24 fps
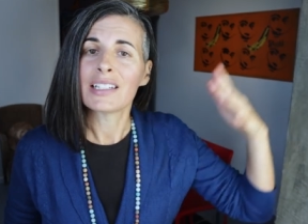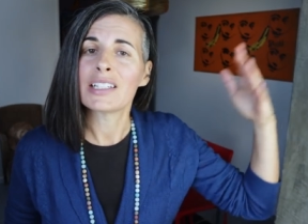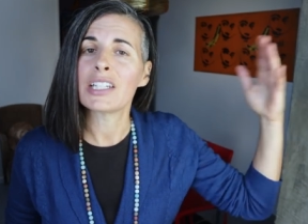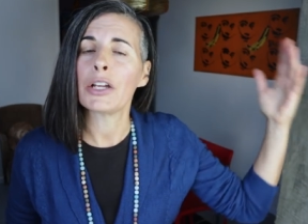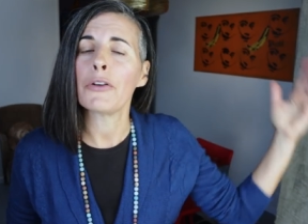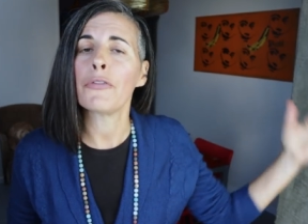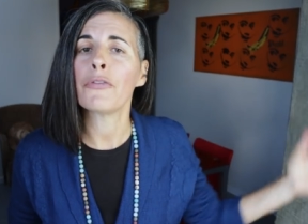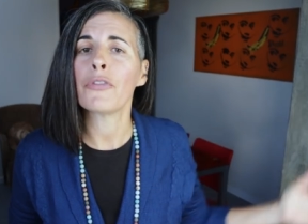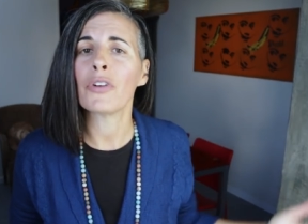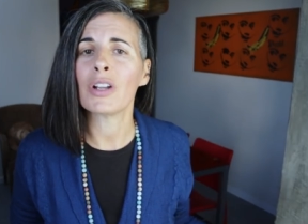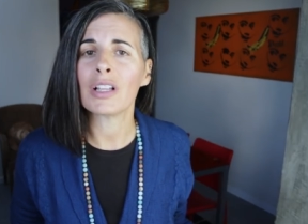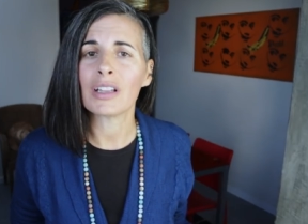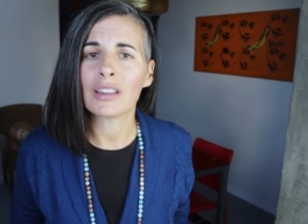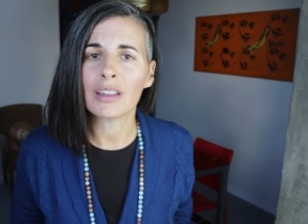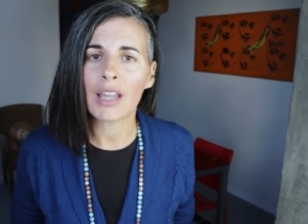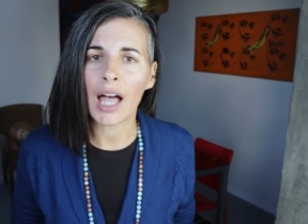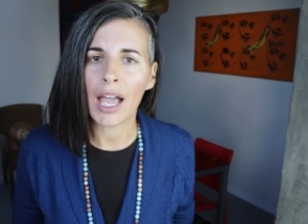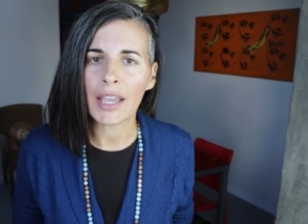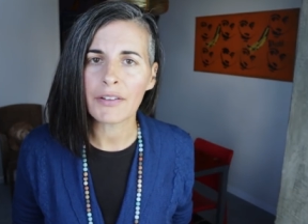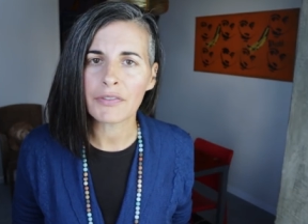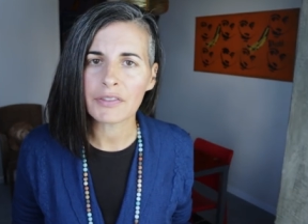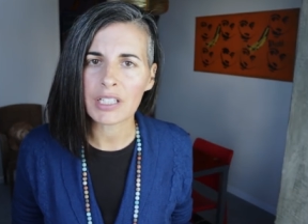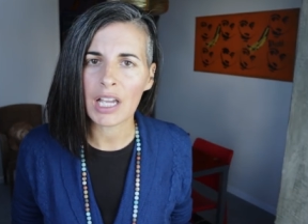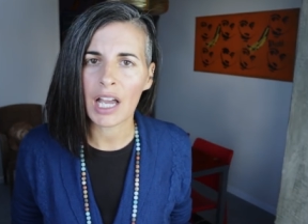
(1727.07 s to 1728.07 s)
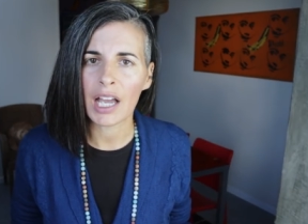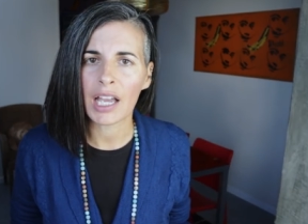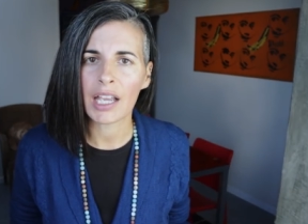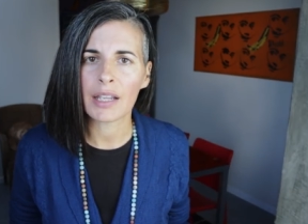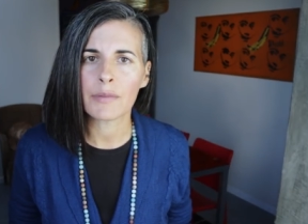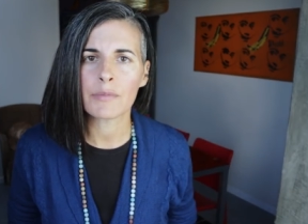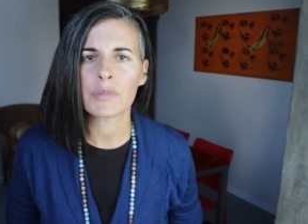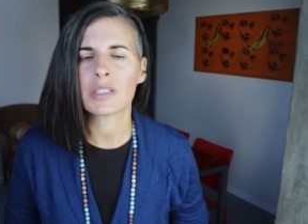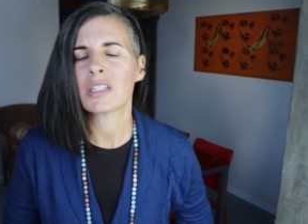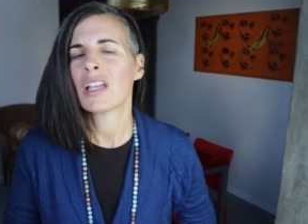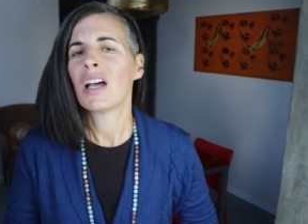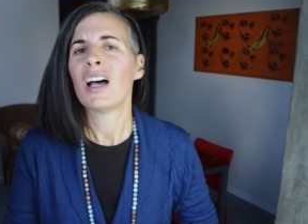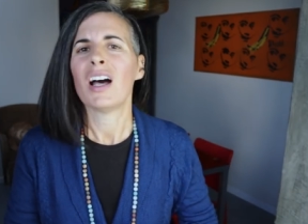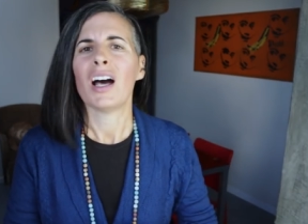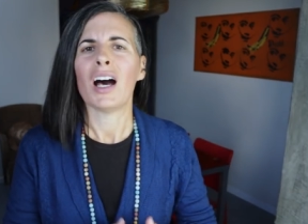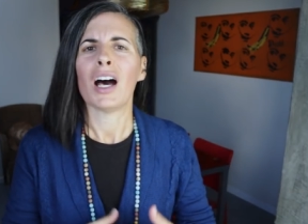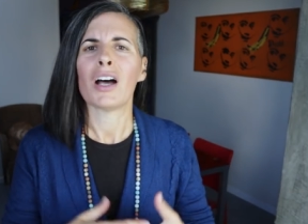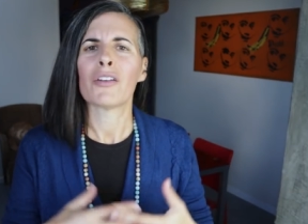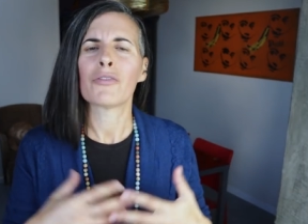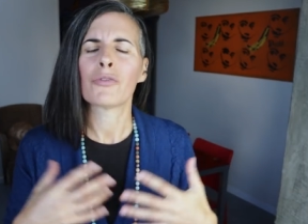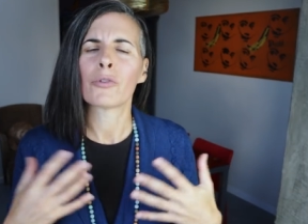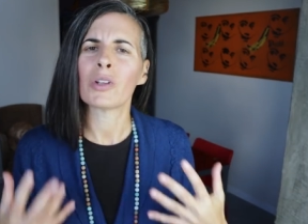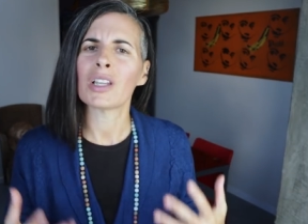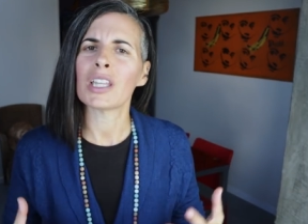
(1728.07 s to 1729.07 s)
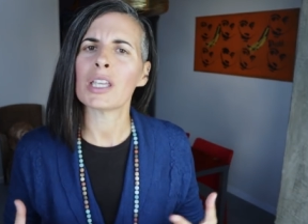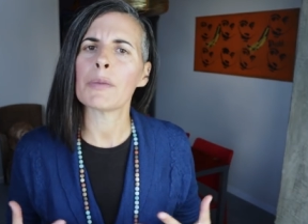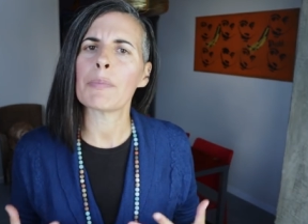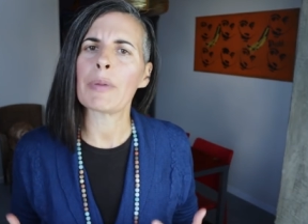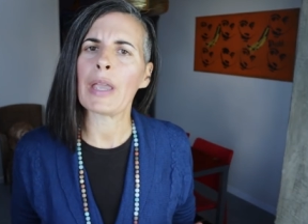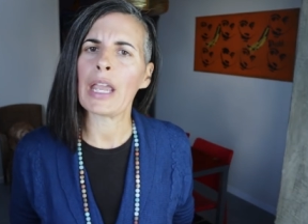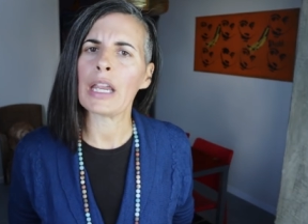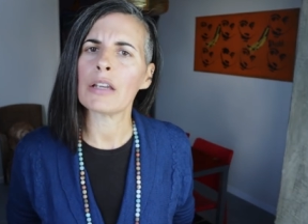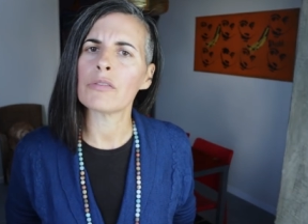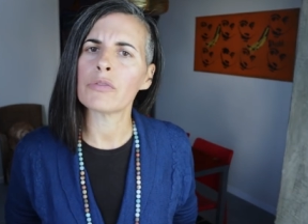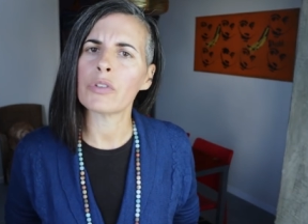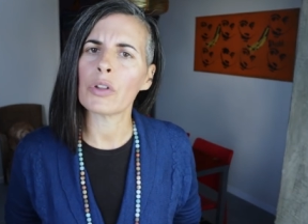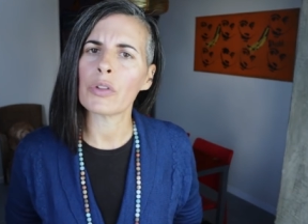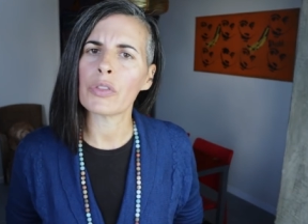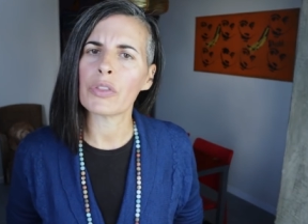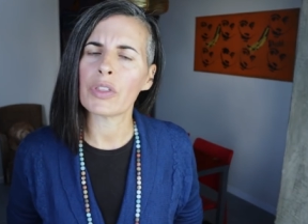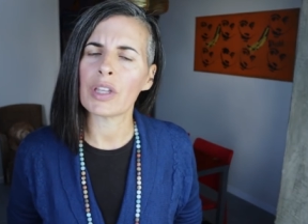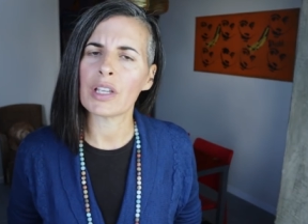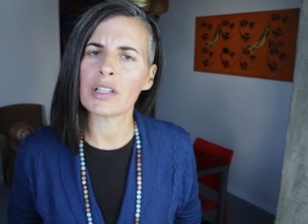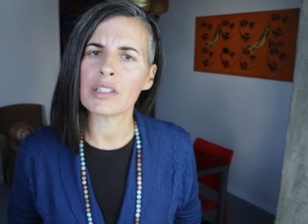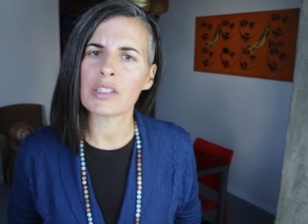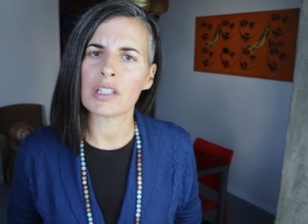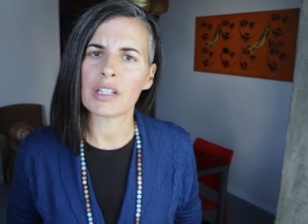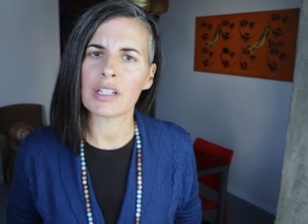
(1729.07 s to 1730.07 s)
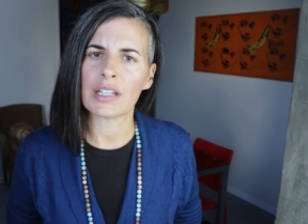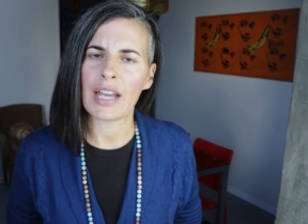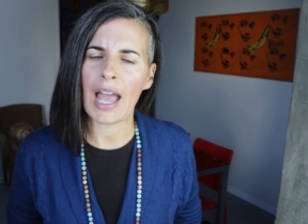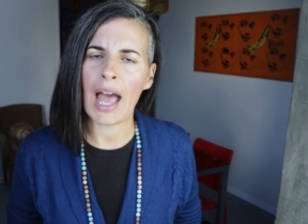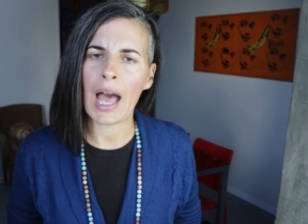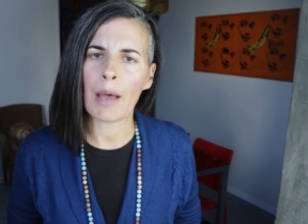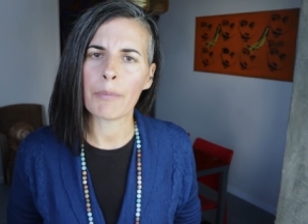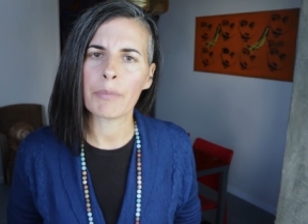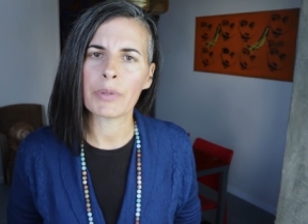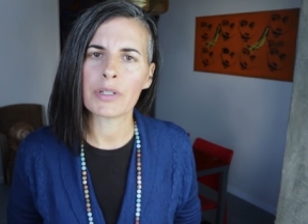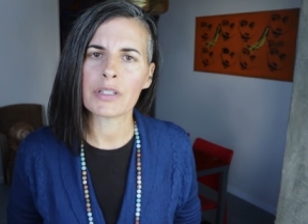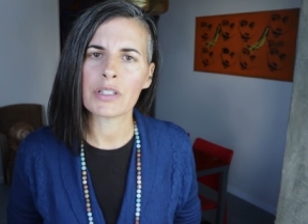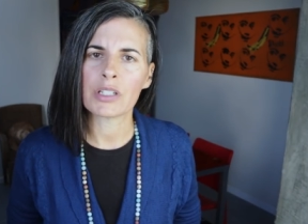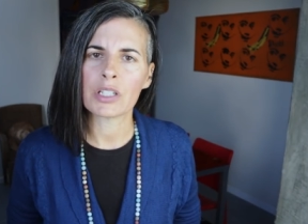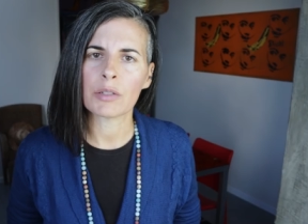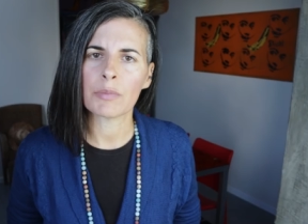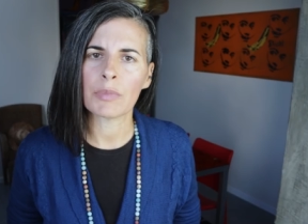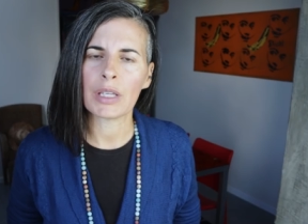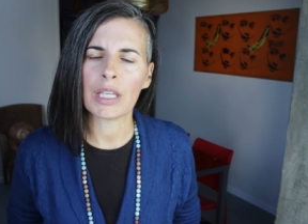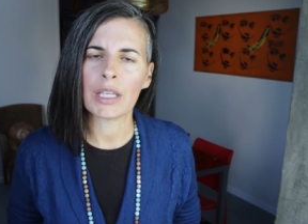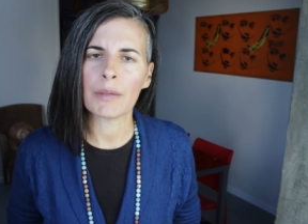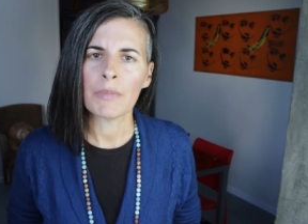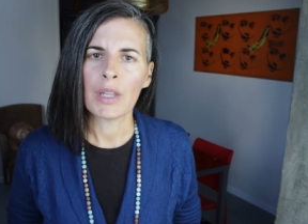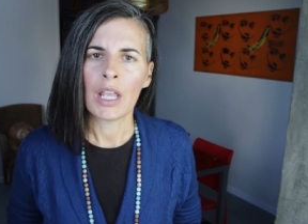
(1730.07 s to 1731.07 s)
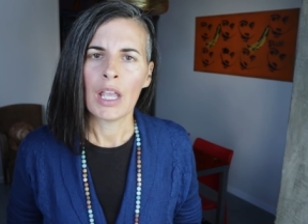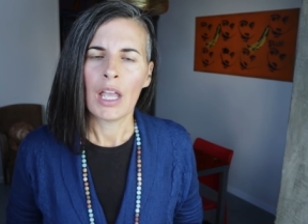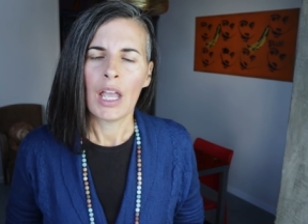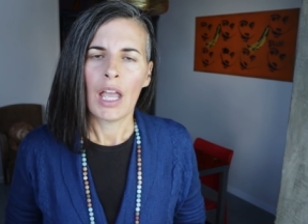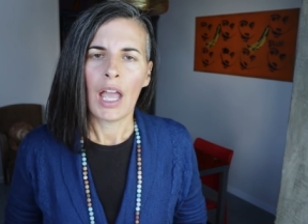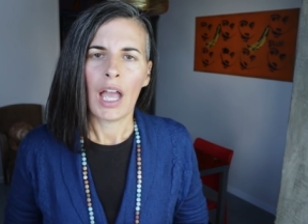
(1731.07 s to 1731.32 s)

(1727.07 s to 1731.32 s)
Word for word: different lifetimes of really painful things that had happened to me.